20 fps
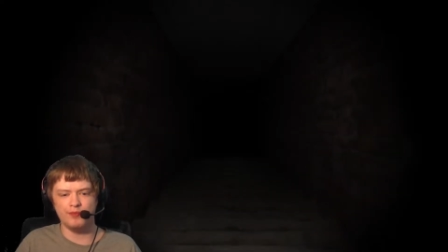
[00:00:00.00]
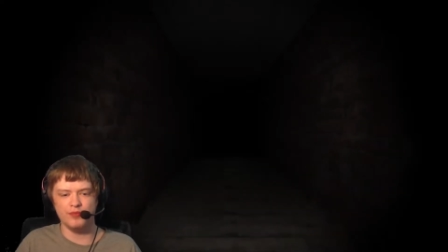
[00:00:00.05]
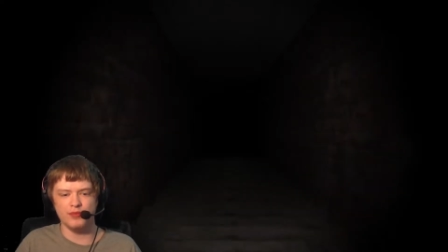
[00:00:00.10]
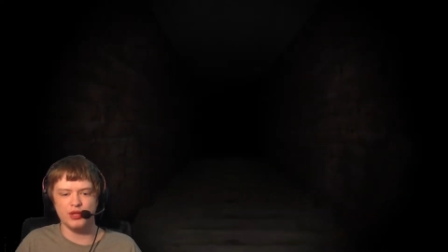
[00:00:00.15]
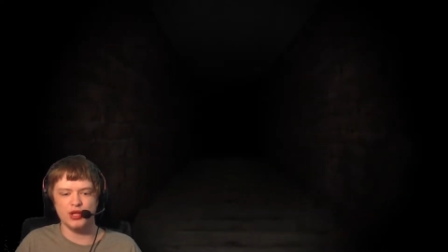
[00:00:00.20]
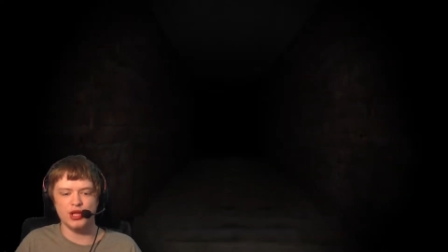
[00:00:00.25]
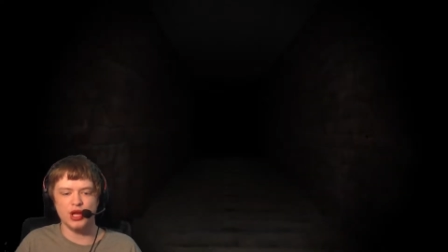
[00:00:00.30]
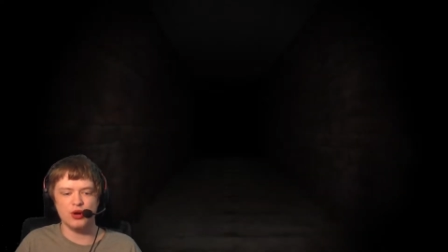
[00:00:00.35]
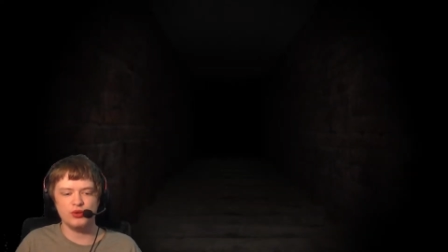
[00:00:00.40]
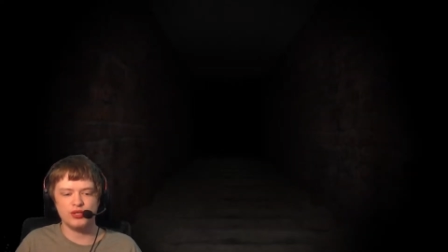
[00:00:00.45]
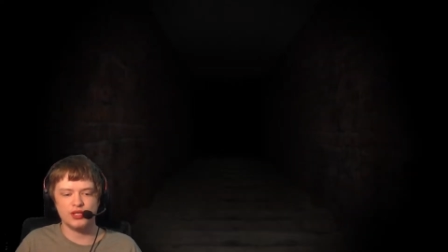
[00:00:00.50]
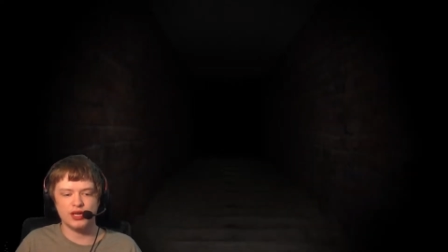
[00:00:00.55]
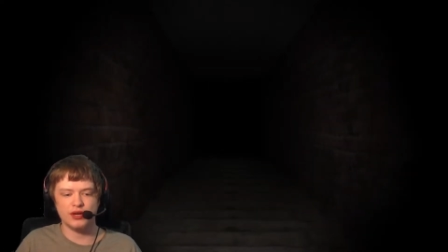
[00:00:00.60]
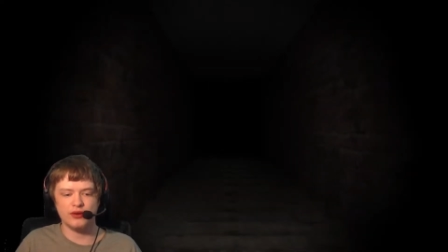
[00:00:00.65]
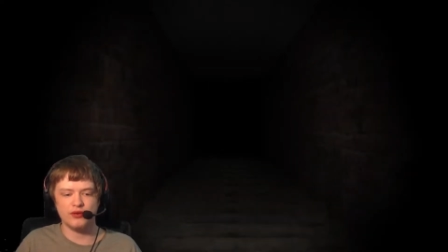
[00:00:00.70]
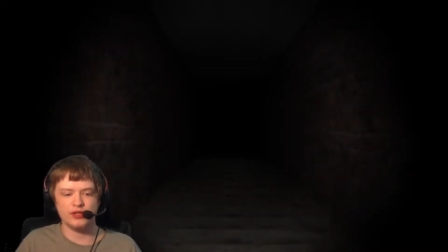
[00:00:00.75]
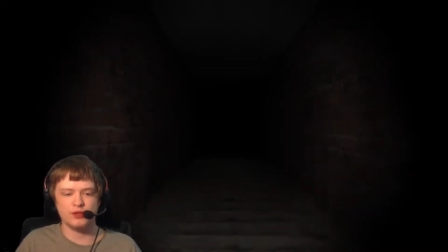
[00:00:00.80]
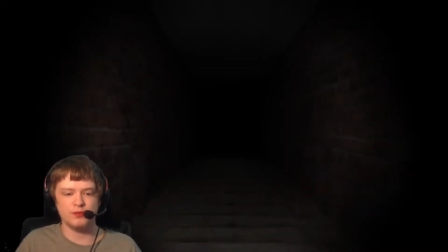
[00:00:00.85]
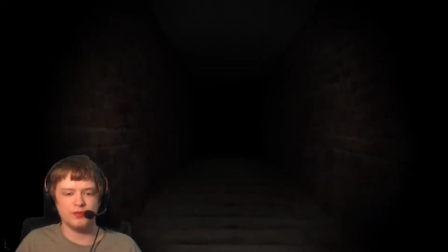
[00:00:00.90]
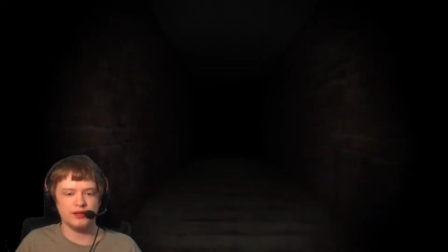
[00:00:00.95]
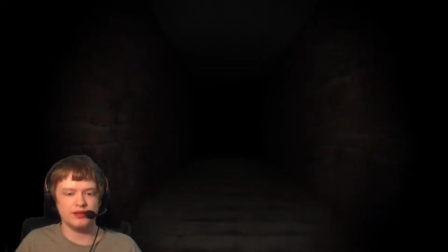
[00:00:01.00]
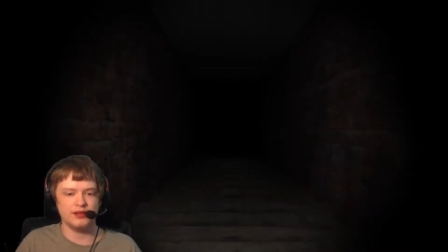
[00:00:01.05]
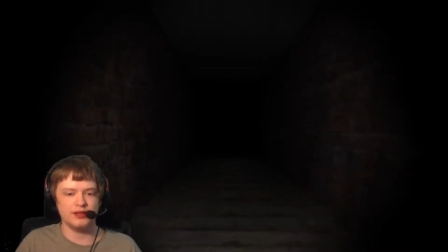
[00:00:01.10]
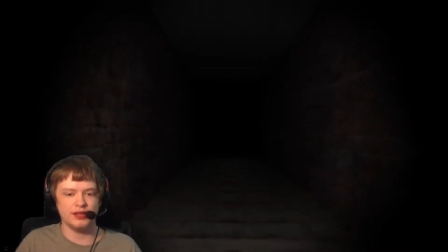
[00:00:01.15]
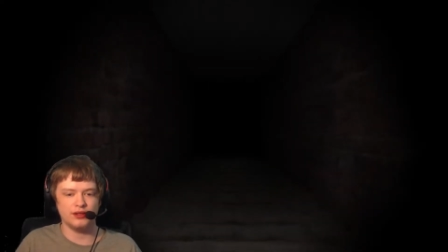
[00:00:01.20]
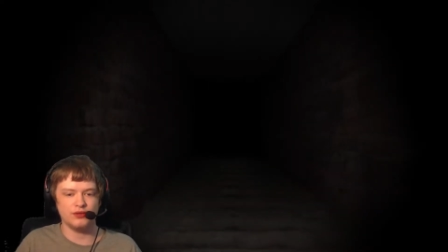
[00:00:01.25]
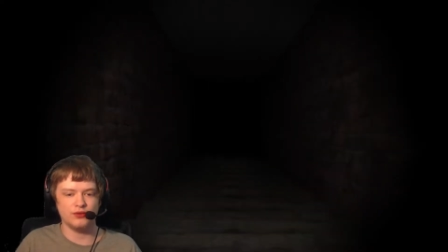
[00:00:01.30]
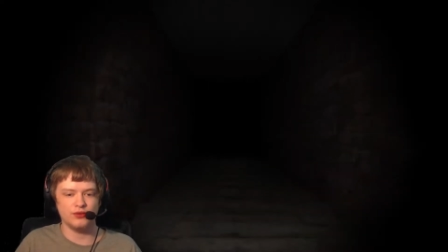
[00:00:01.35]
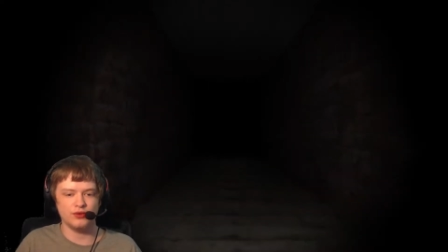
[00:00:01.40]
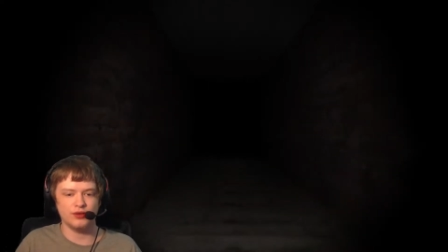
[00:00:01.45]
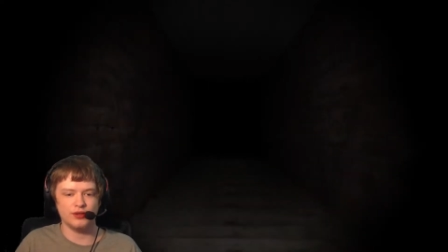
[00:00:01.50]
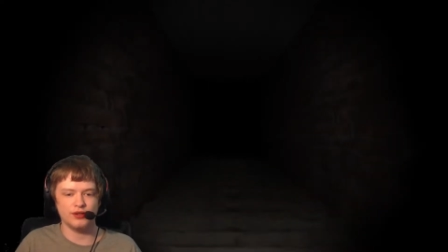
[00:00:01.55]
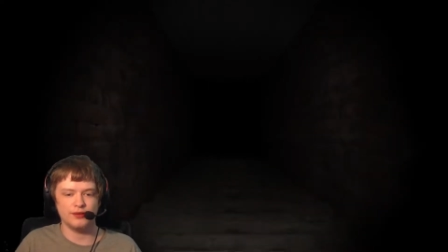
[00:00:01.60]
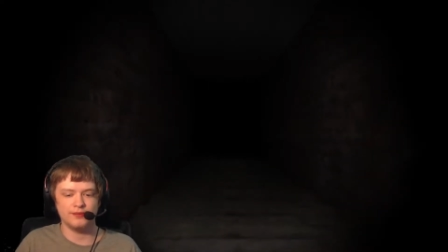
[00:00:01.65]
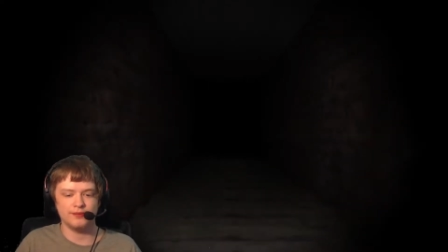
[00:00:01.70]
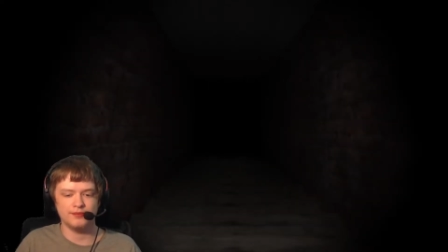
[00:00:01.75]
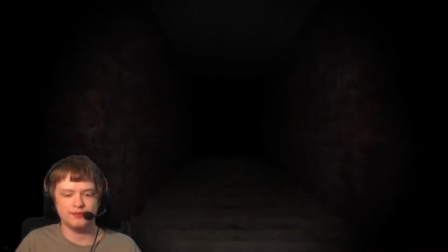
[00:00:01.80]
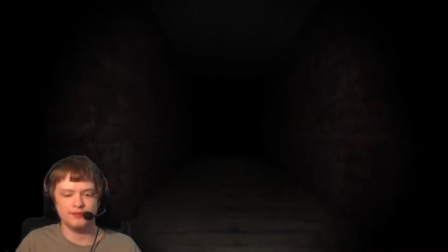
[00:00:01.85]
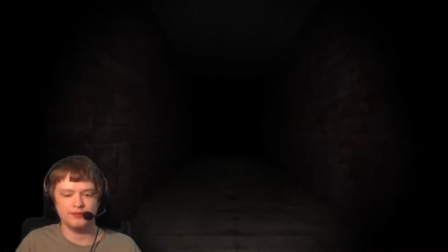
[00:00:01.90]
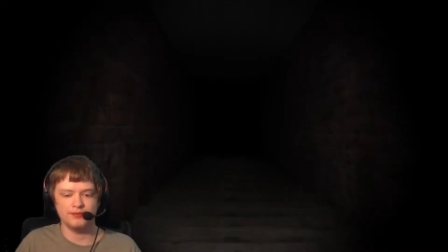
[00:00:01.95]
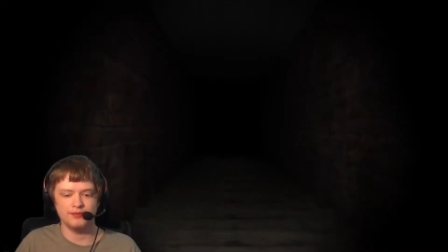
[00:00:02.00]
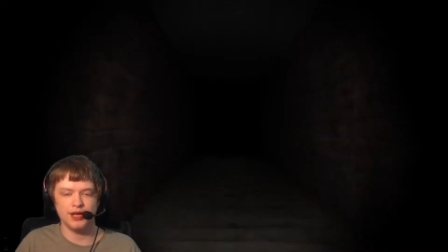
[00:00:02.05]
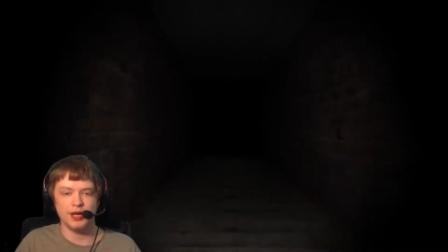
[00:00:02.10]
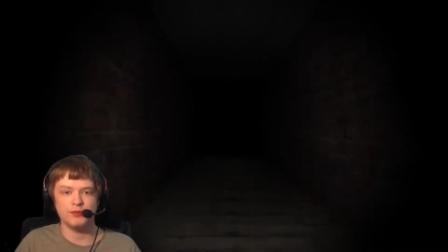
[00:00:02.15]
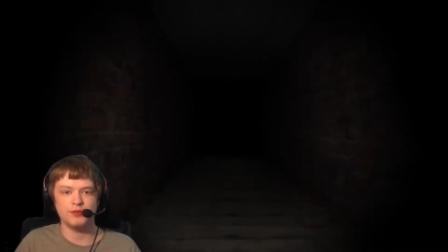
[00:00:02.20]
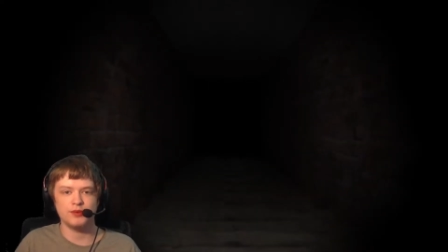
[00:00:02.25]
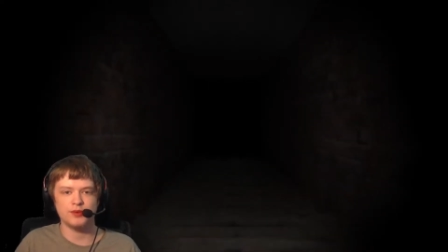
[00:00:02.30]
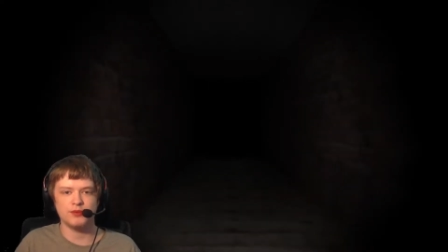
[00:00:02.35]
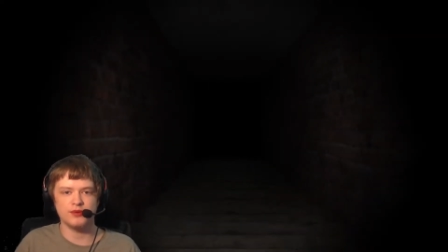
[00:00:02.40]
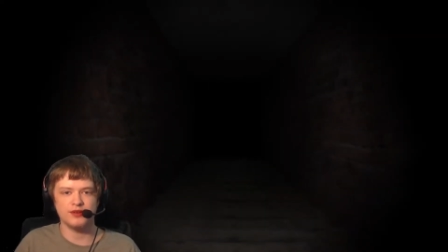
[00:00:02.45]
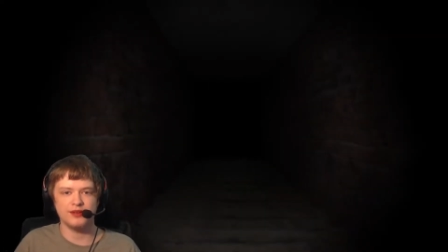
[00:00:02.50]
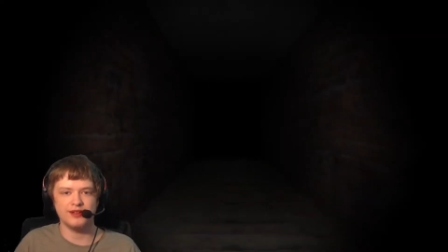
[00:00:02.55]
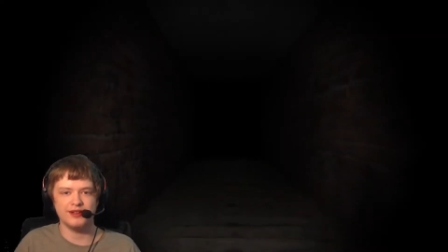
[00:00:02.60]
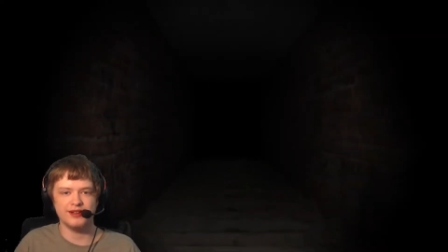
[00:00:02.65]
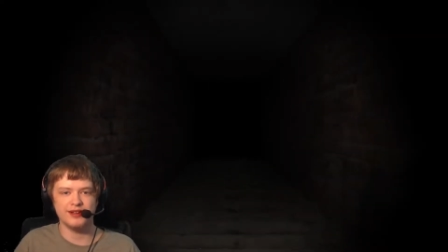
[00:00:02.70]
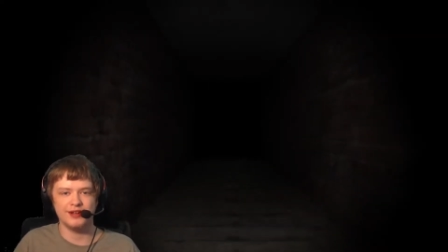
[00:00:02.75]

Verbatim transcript: no sounds but that door. I'm spooked.